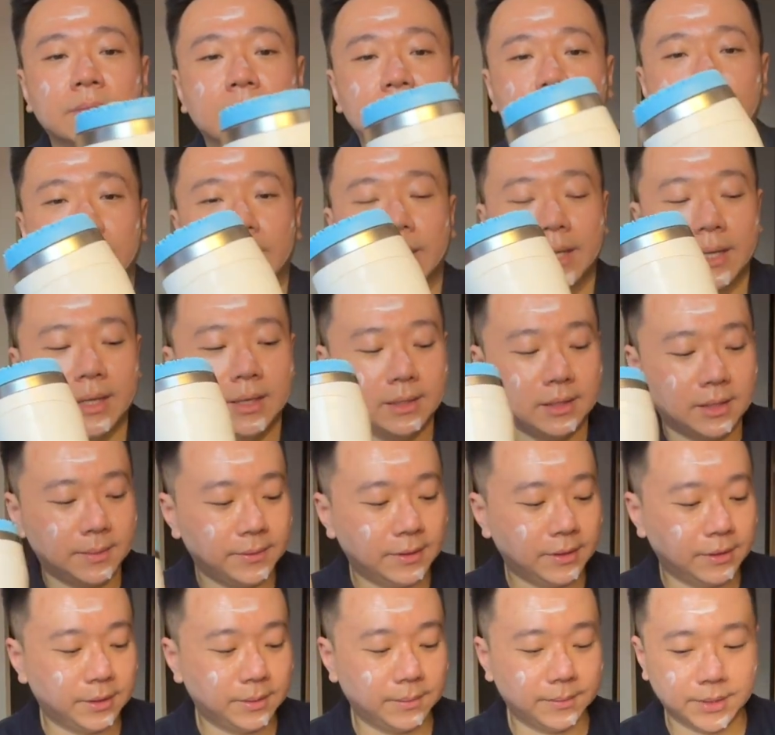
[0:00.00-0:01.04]
Okay, a little
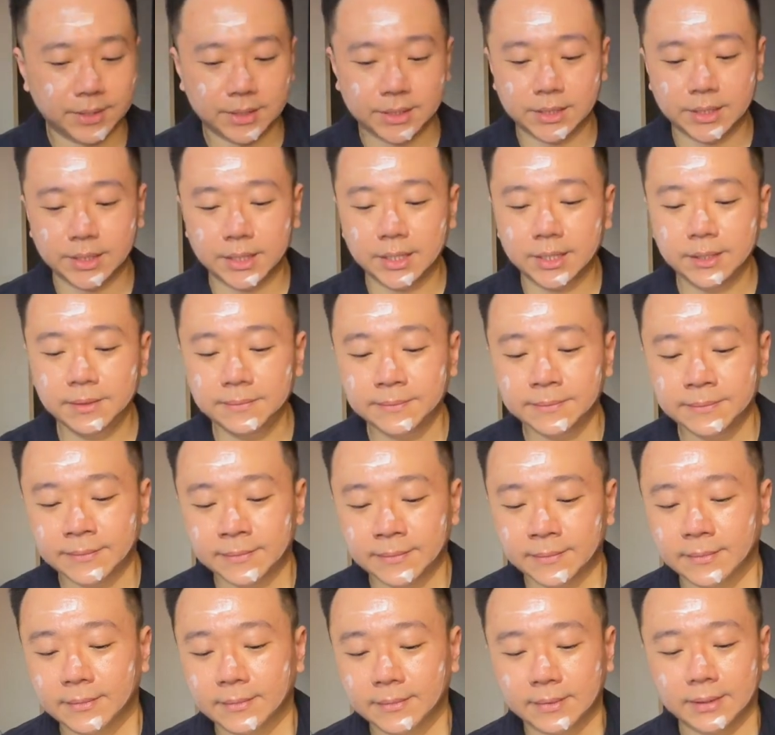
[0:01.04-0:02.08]
bit on the machine.
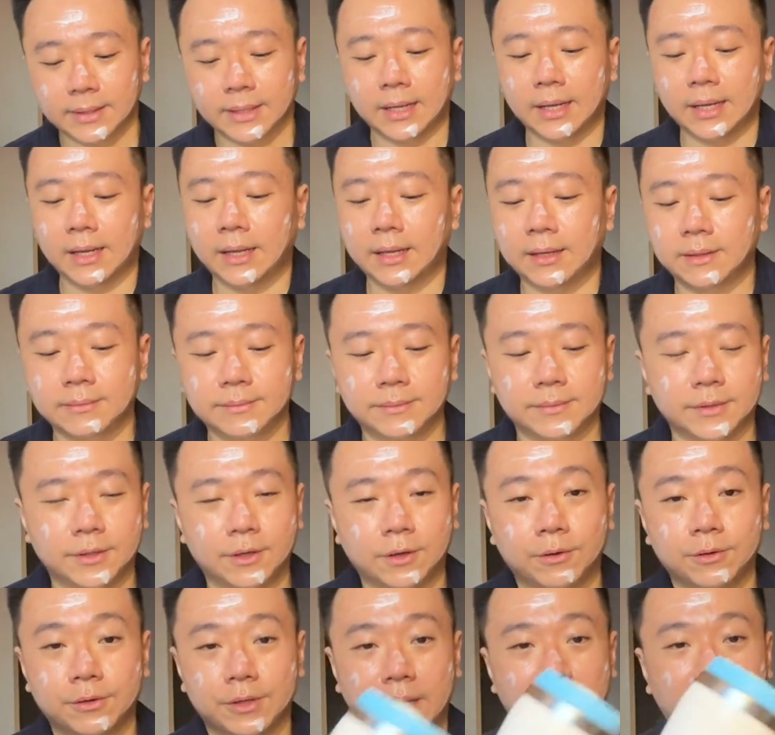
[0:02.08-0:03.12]
Then
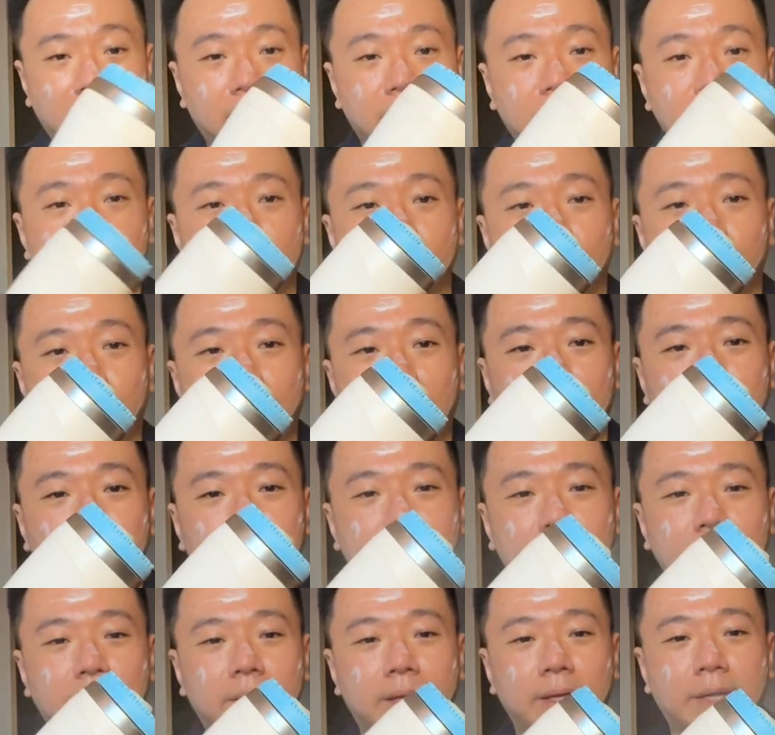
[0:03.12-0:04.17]
you can wet
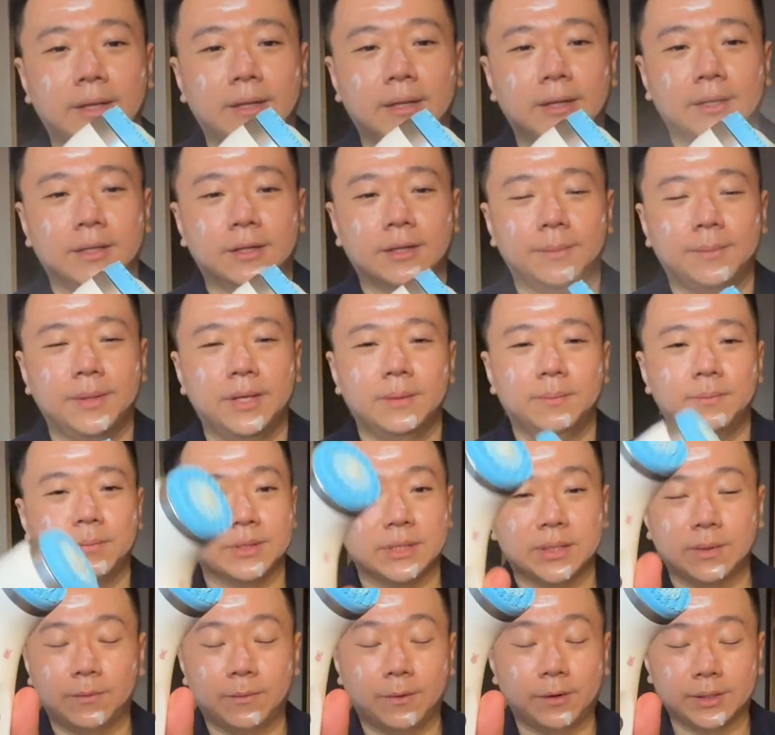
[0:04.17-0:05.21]
the head a little bit, put
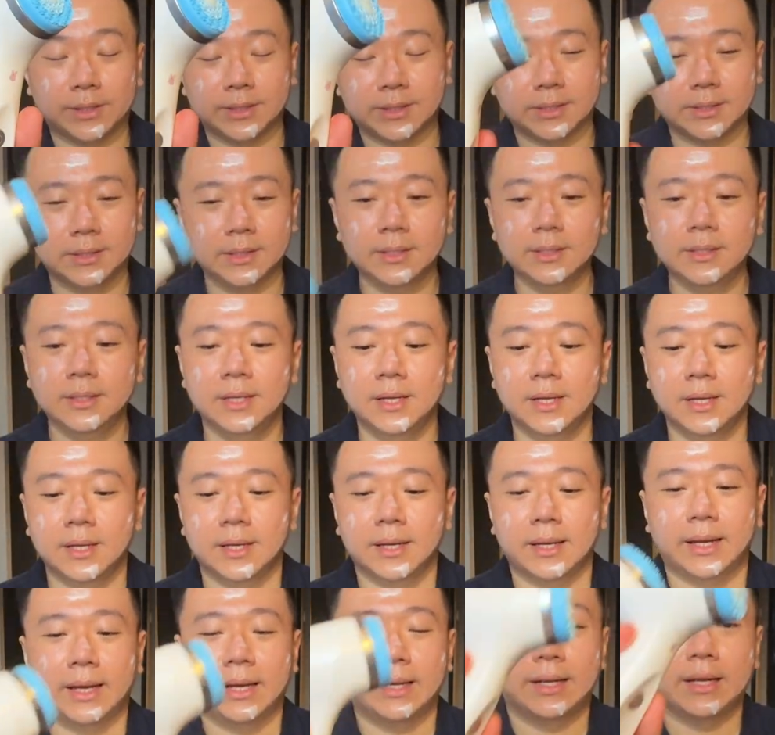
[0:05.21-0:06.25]
some water,
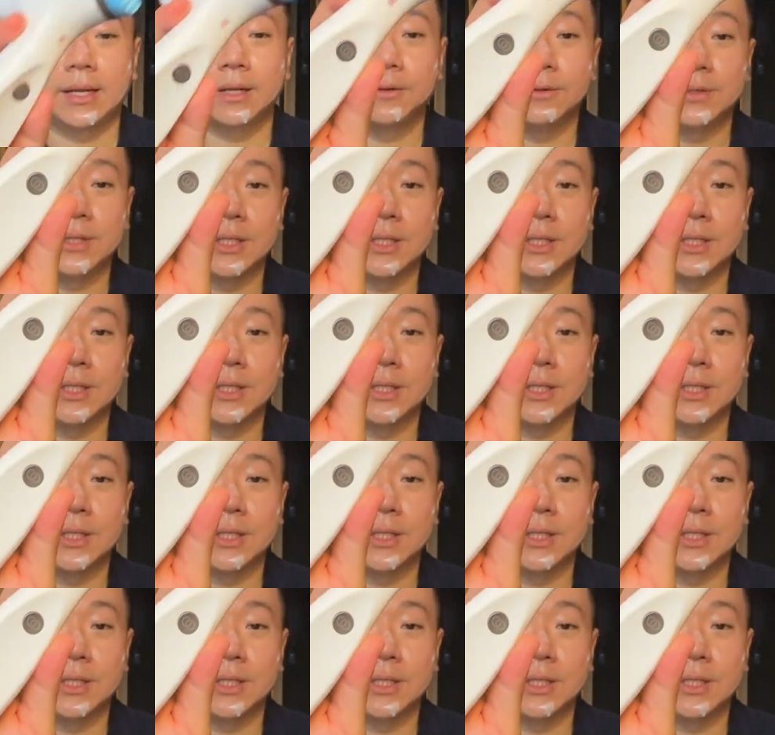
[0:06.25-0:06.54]
and then you